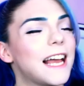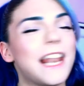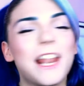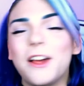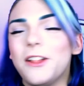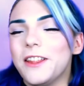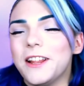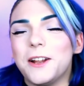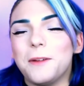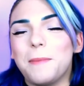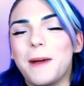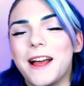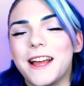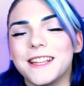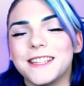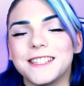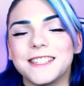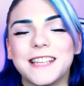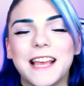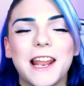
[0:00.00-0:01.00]
Hello little
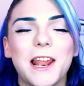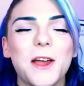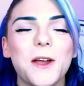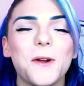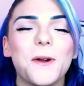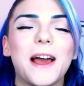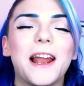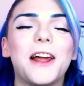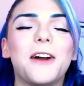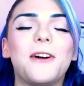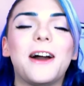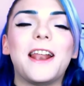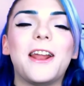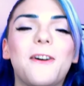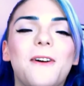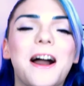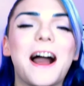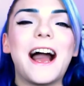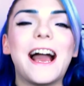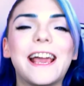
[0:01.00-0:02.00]
buns, hello, hello,
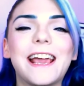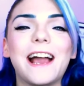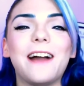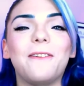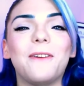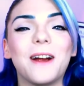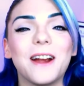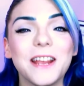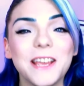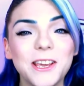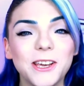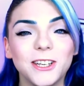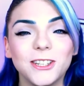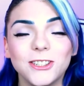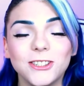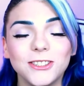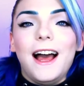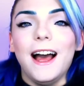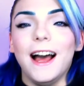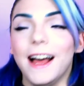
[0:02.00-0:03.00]
hello, hi, how are
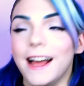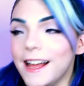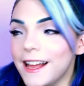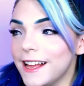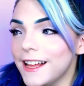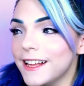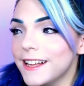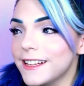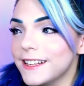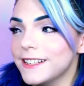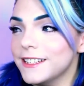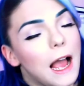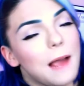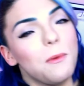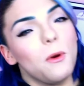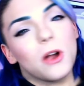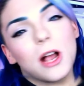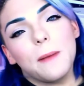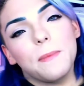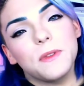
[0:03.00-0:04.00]
you?
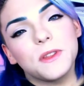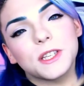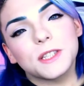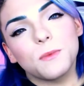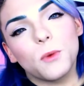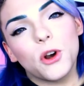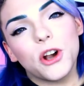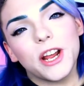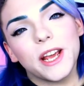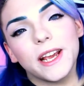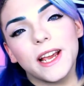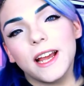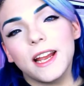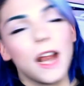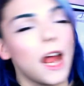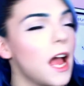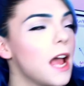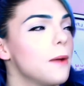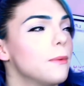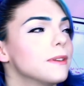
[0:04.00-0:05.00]
I woke up this morning
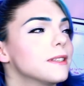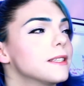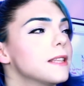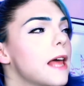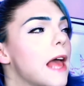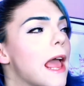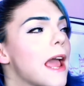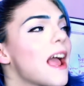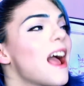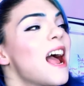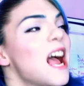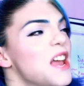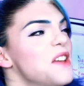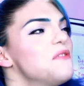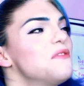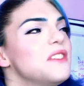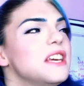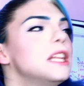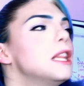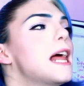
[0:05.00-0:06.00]
and I was like,
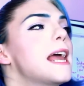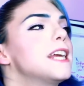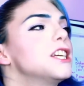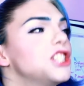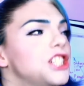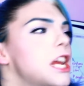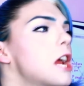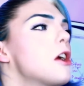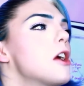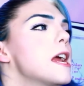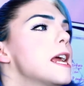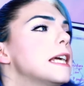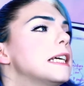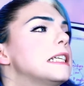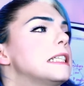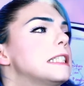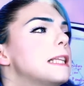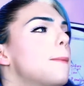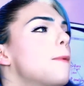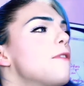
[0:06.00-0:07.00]
I feel like
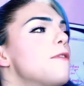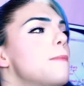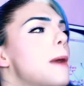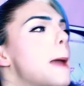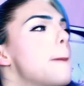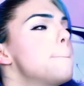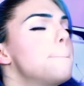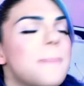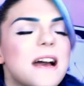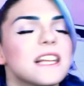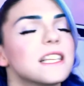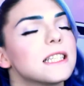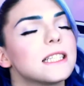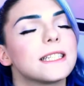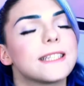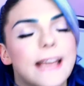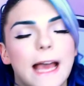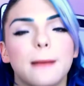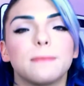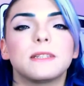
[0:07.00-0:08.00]
sharing some of my
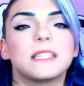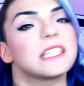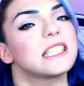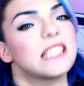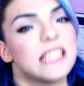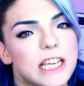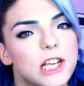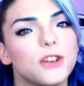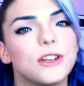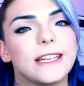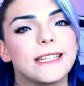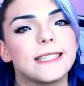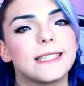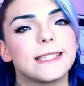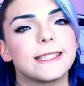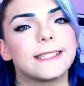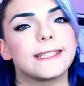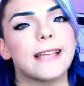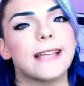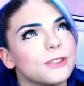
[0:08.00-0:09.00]
best kept
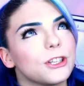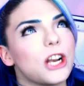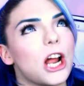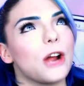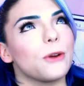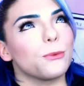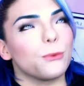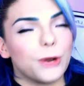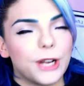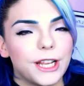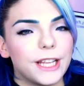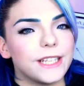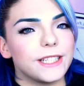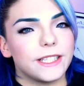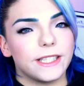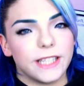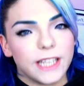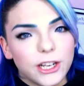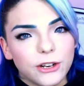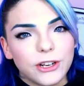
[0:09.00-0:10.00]
secrets. They're not really
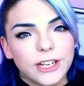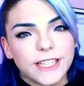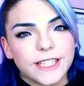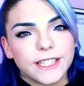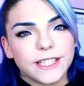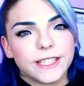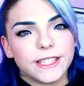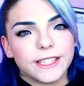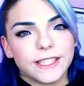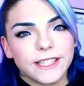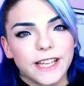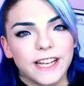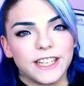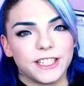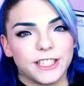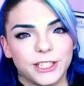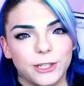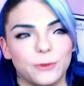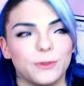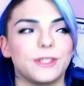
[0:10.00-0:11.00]
secrets, I
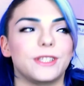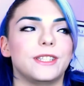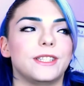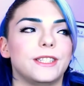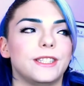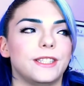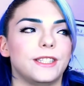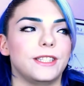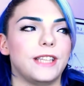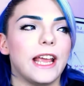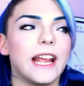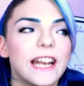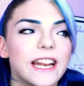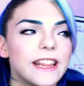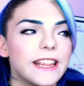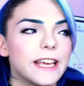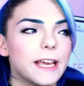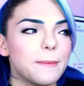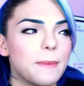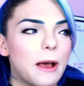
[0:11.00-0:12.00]
just don't say
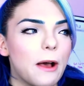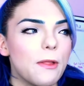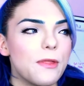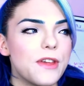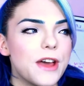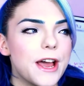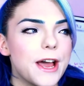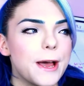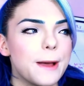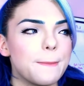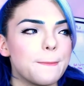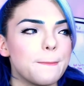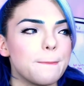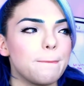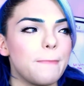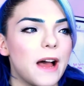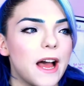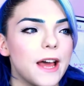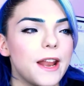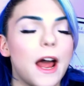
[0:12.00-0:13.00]
anything about
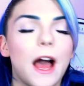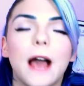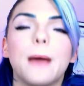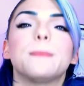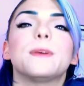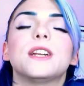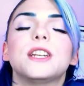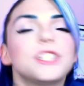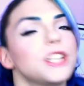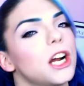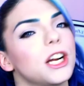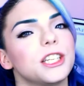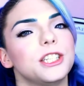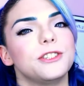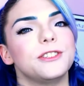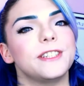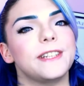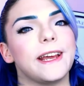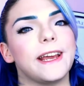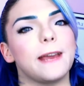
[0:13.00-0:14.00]
them, but I'm gonna talk
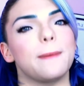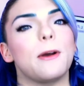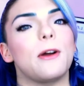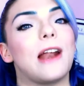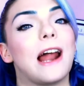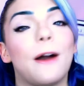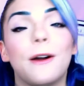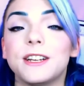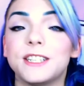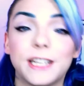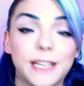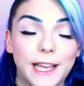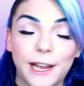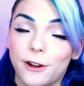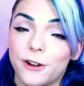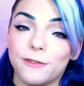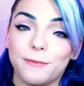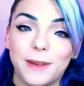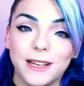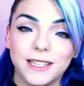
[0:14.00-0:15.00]
to you today about how I take
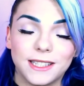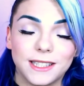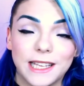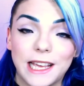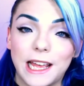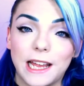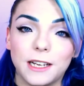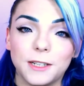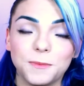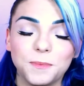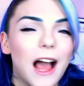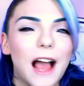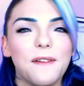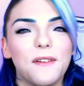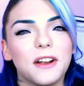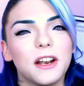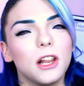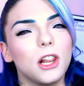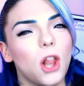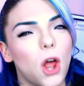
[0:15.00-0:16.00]
care of my skin.
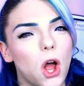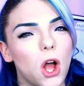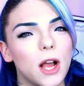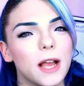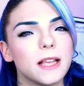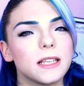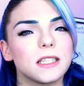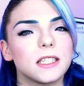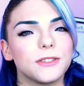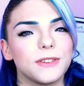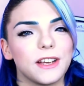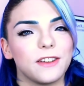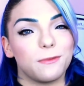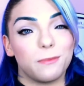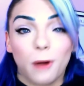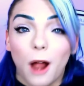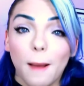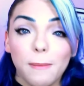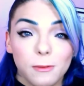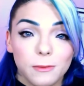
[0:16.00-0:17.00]
I've had a long history
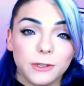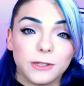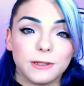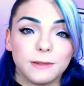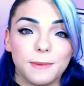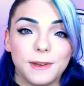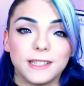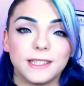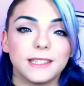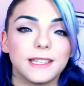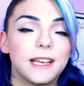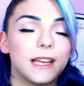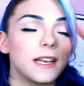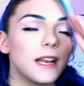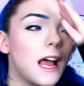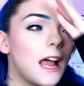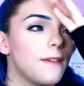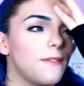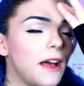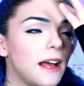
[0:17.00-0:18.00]
of problems with my
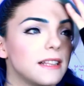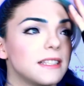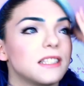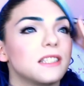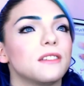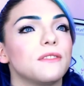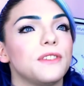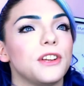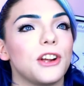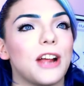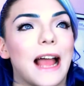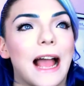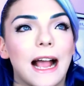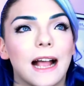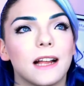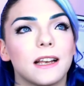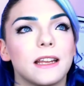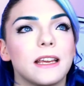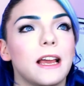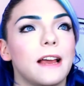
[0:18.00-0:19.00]
skin. I've had severe
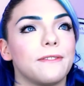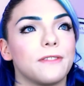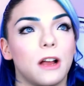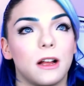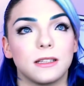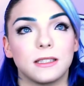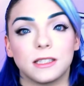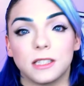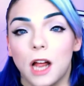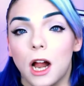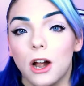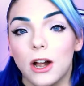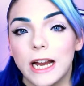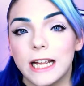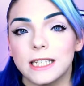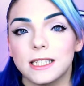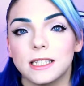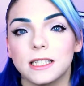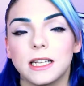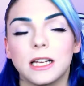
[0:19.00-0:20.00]
acne, I've got
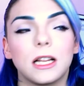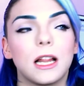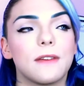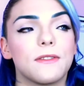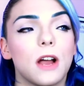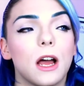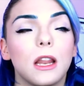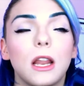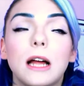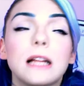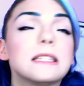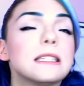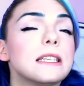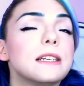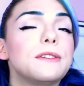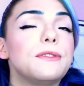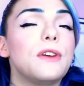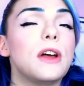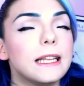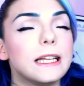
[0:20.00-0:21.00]
scarring still, I've got lots
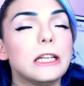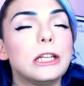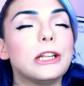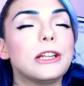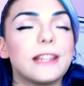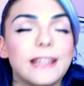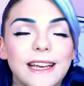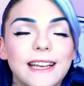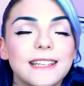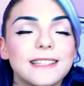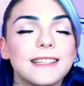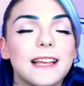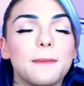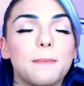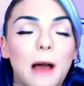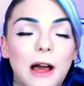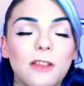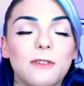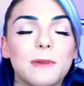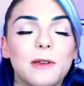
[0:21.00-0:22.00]
of little things
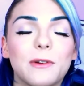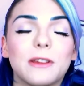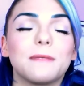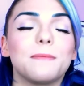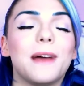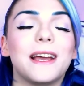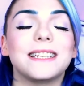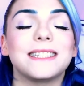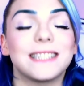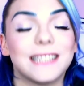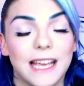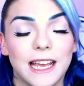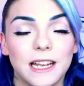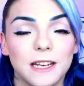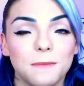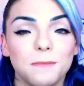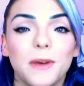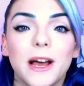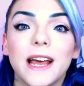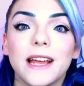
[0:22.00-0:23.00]
that bother me with my
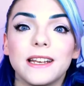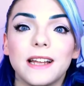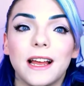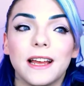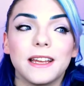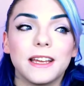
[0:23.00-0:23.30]
skin, but